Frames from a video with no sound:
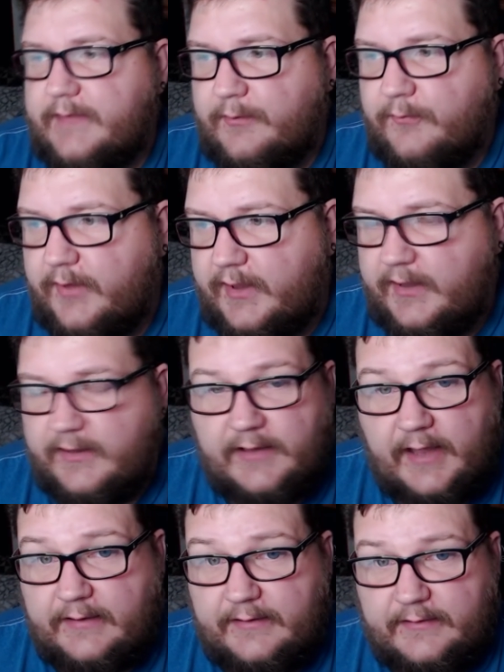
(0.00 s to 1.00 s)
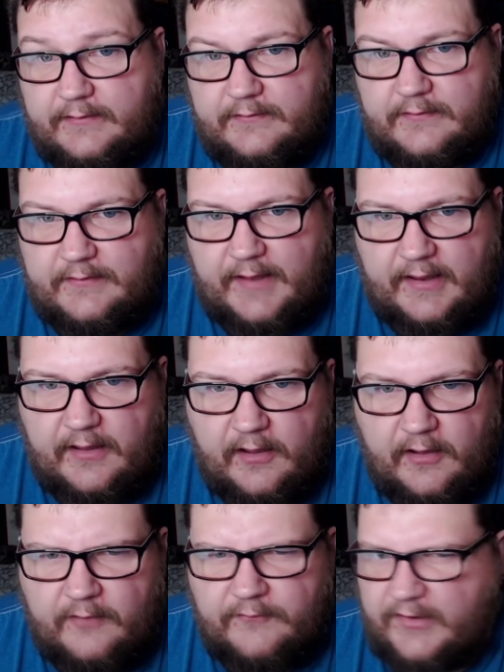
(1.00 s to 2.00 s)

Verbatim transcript: That way I can get it the day of.